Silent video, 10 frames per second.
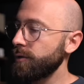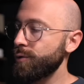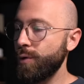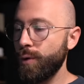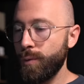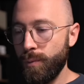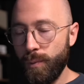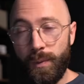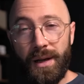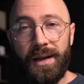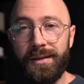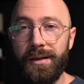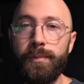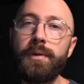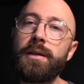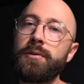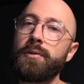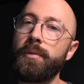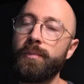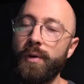to go really deep into
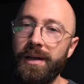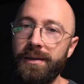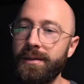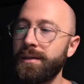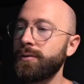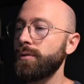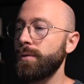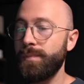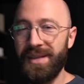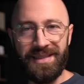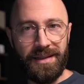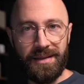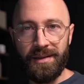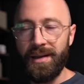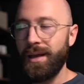the brand, into the business,